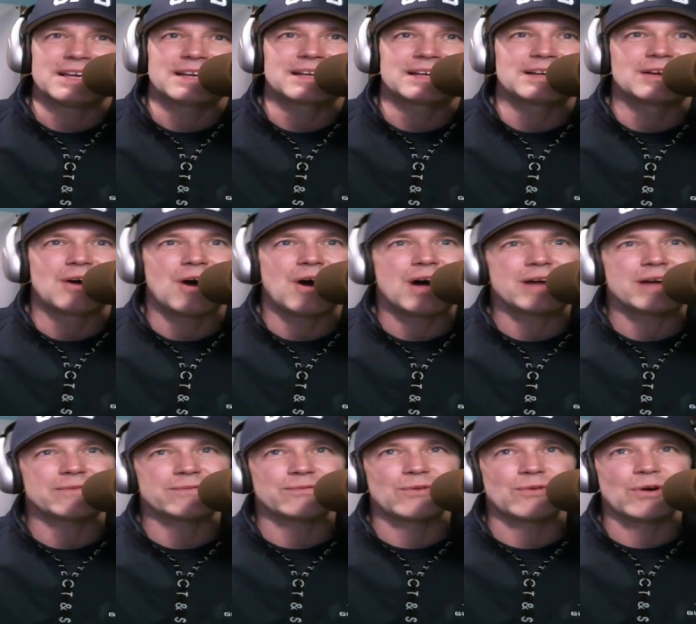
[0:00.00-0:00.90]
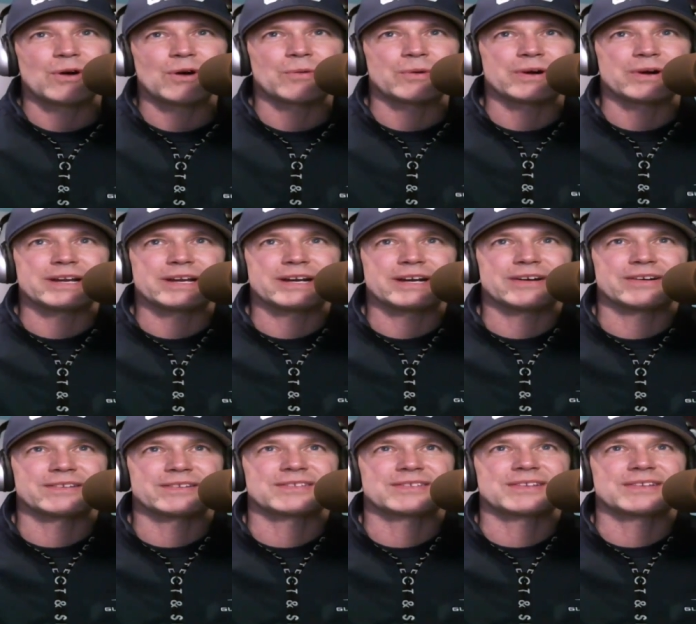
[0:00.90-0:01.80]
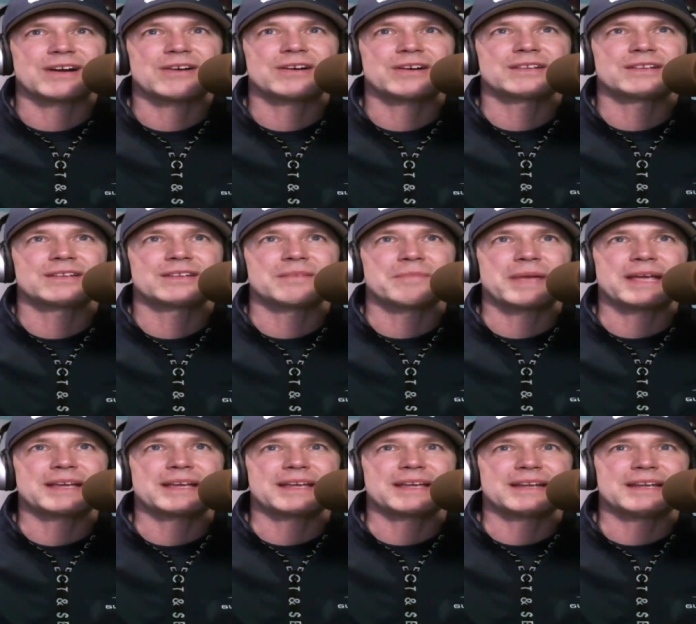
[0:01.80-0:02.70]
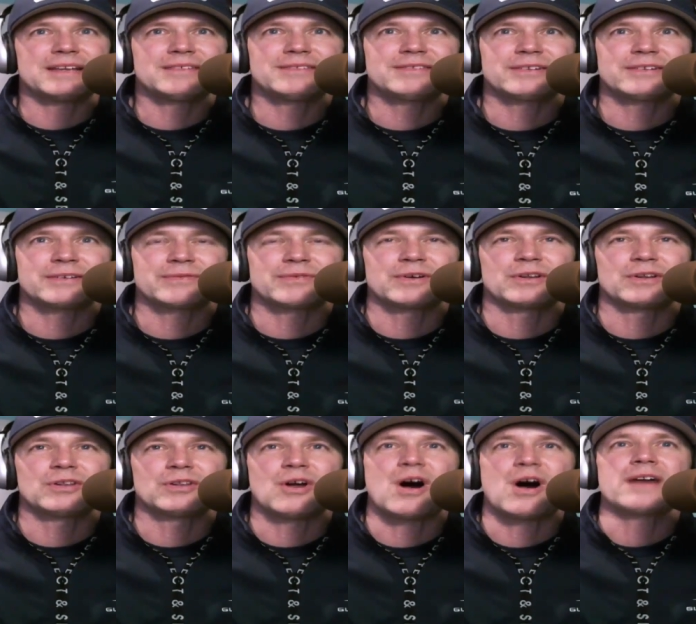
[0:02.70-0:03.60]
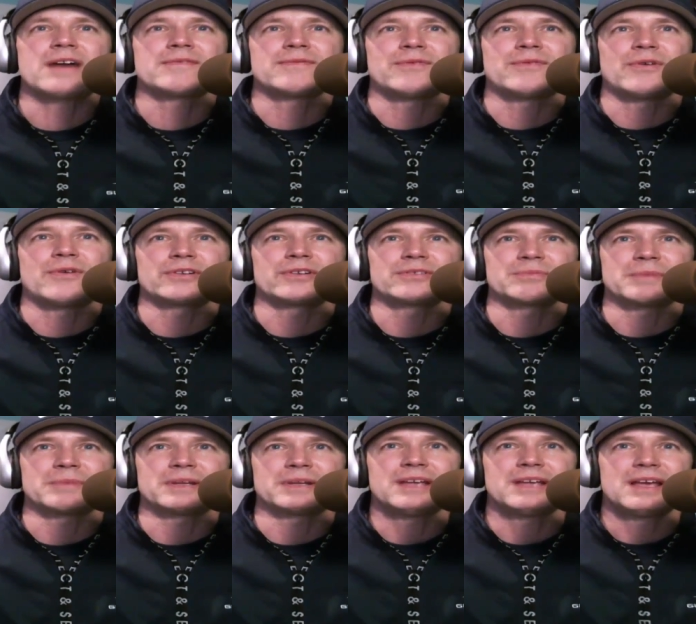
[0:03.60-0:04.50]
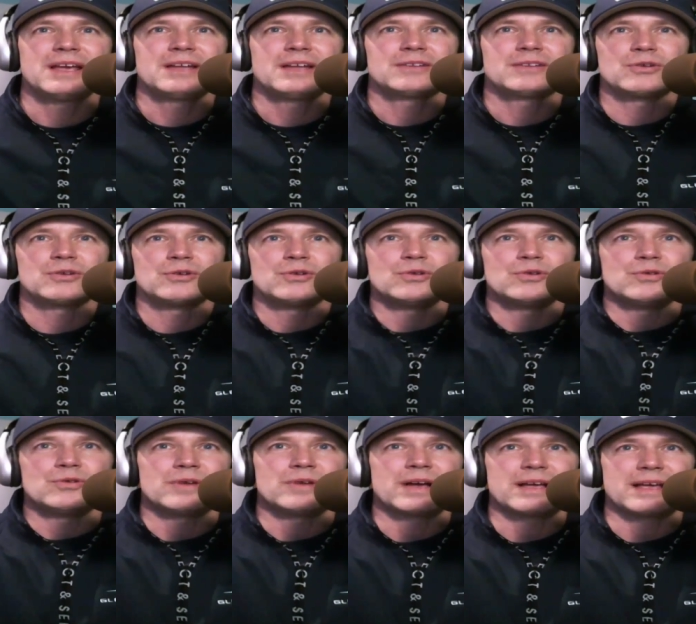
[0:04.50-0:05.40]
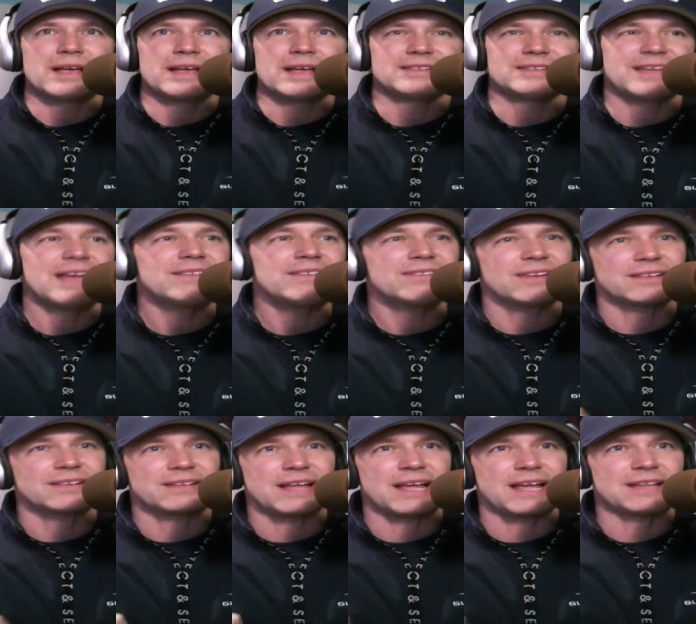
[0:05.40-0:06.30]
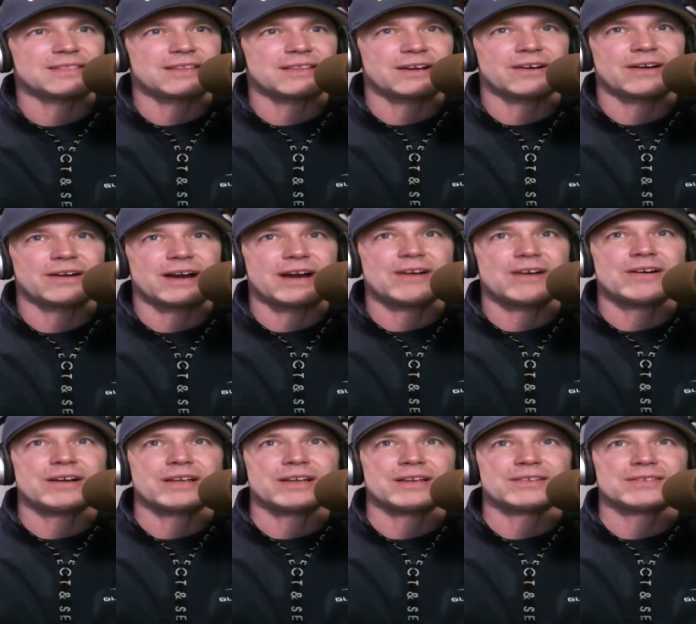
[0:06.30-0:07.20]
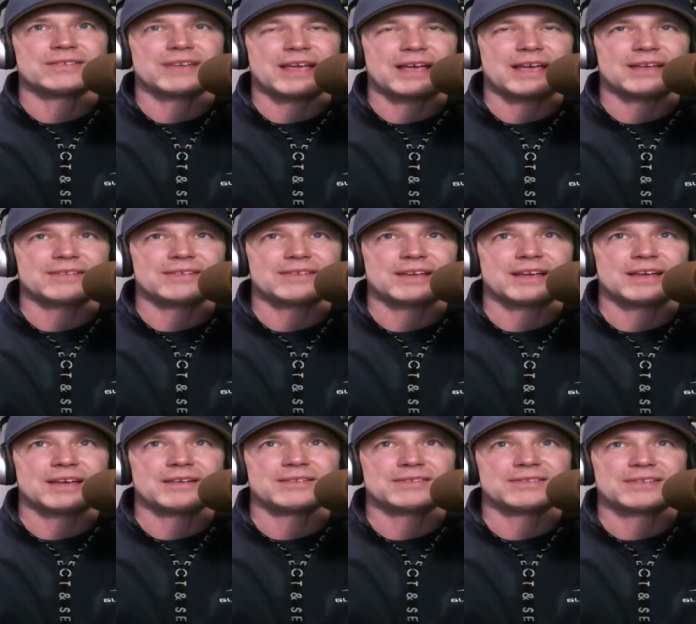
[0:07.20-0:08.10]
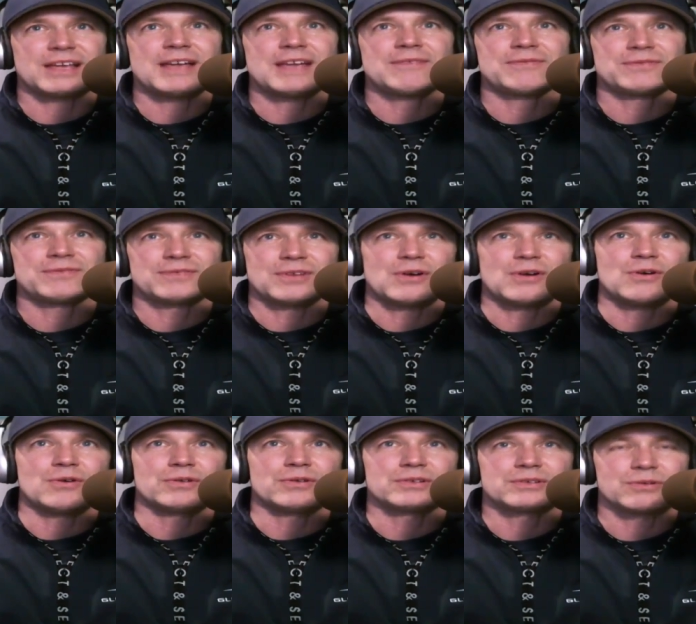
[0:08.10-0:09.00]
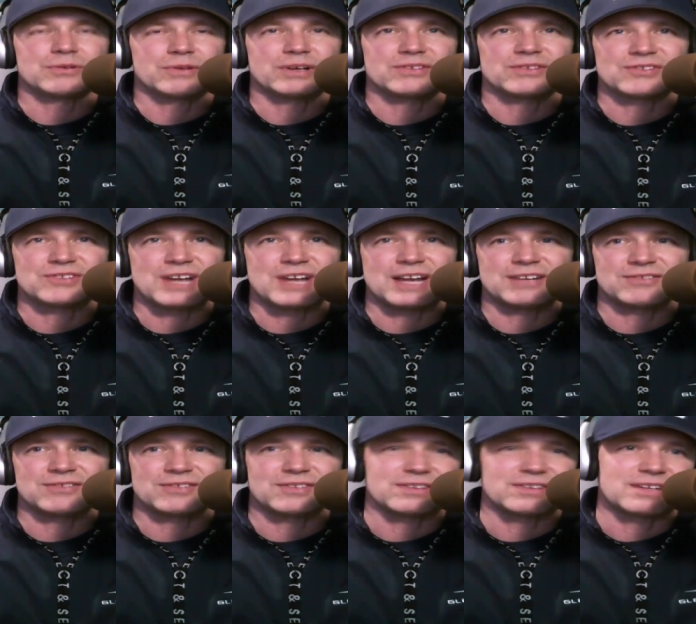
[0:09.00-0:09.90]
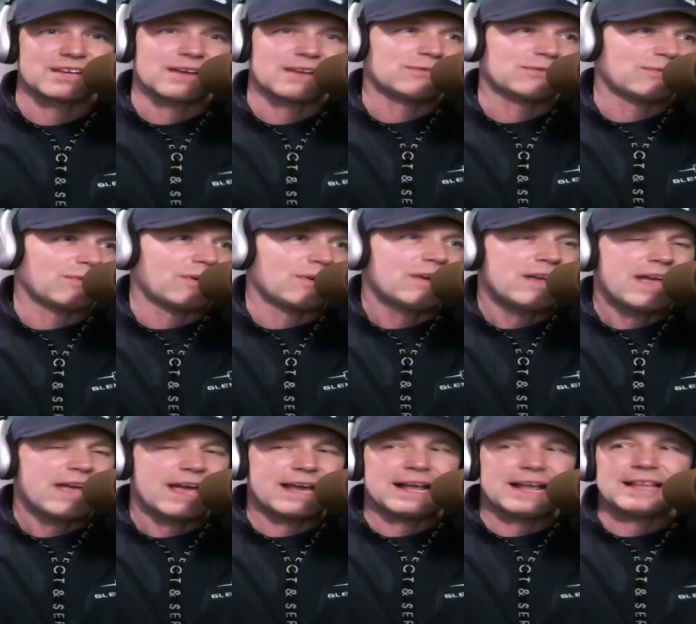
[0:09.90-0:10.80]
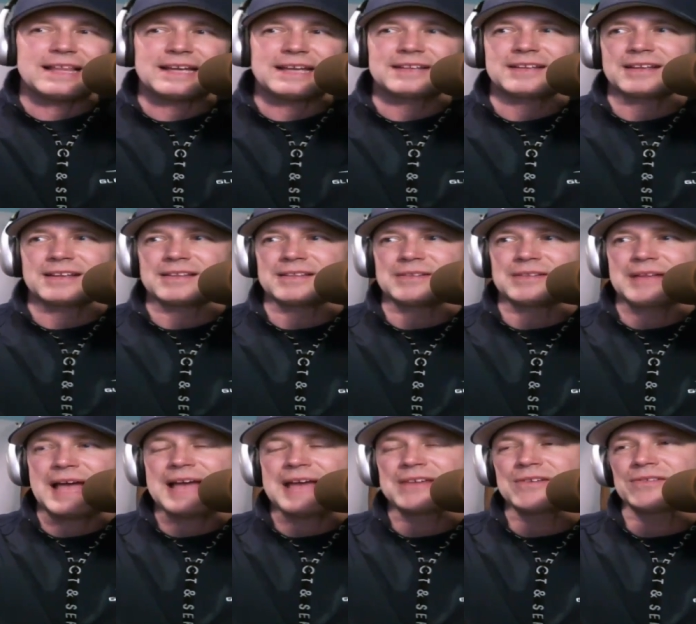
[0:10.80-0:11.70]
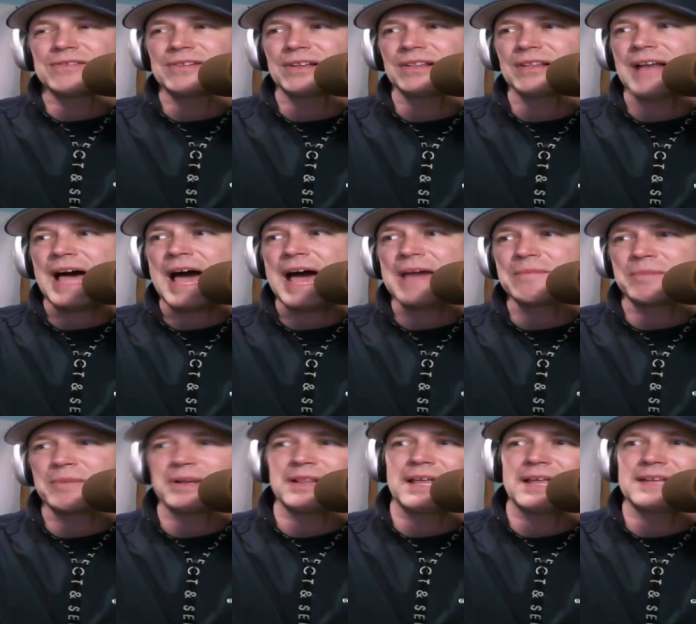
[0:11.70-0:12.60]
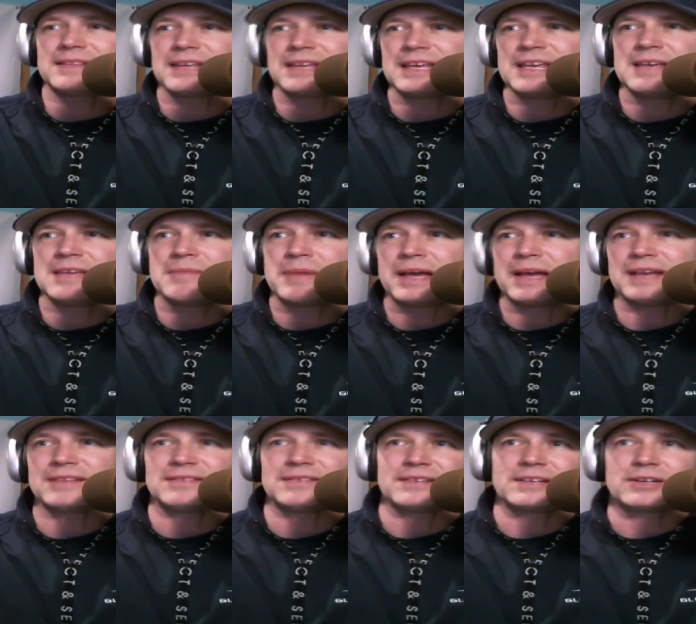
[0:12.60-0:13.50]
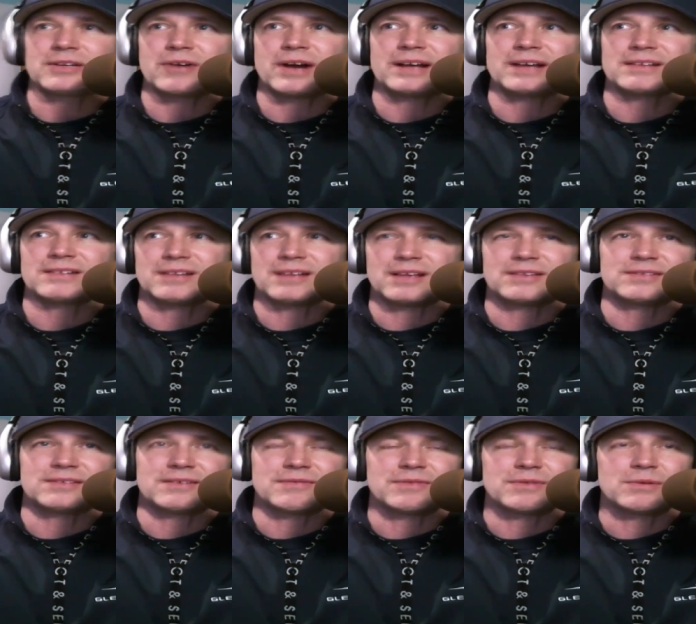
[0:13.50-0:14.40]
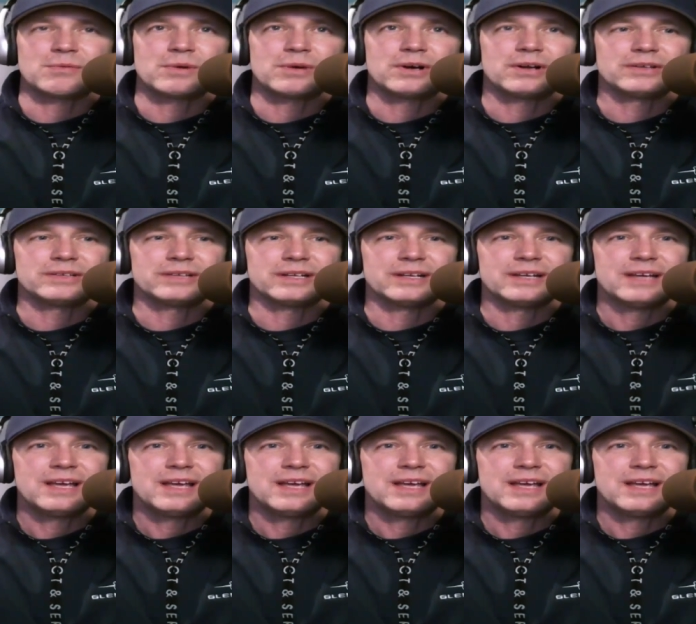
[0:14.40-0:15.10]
gone forward here and started to make it easier for law enforcement to designate their areas as a safe zone to exchange gifts for. And I like to not use a lot, but like the eBays and the Craigslist of the world. And